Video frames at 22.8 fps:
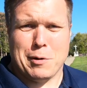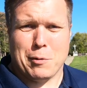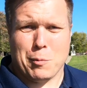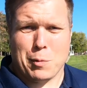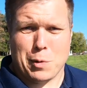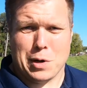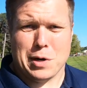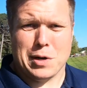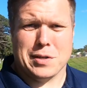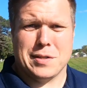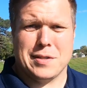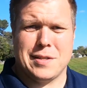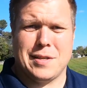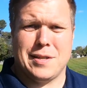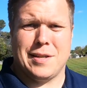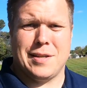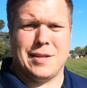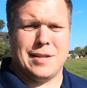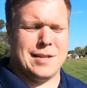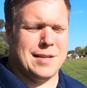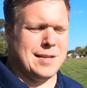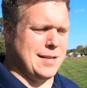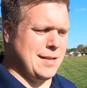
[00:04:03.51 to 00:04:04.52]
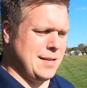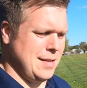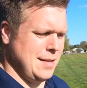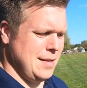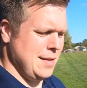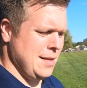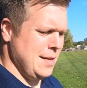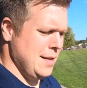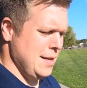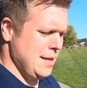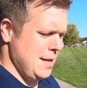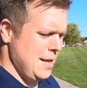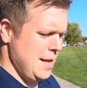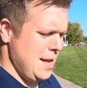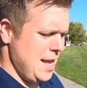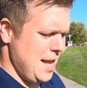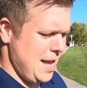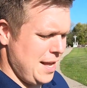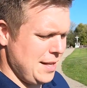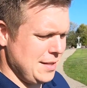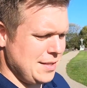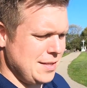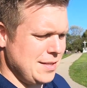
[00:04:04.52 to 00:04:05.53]
your worst,
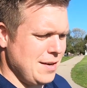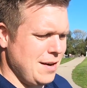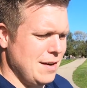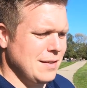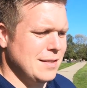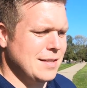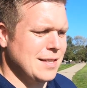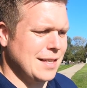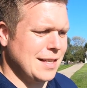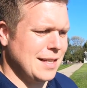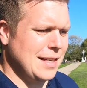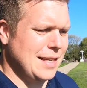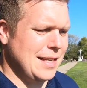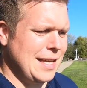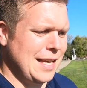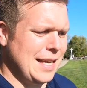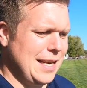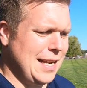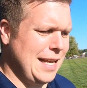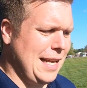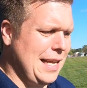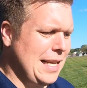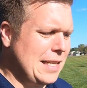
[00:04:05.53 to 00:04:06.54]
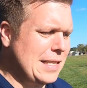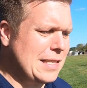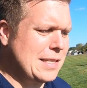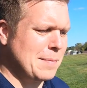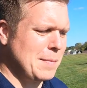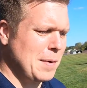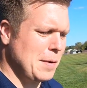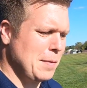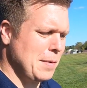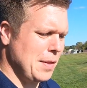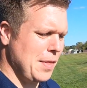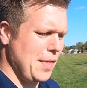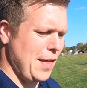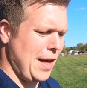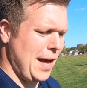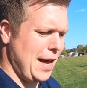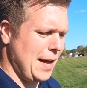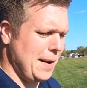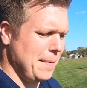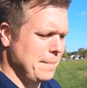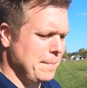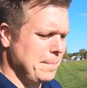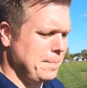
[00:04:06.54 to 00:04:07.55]
and start to get intimate with
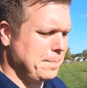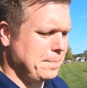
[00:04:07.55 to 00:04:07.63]
that.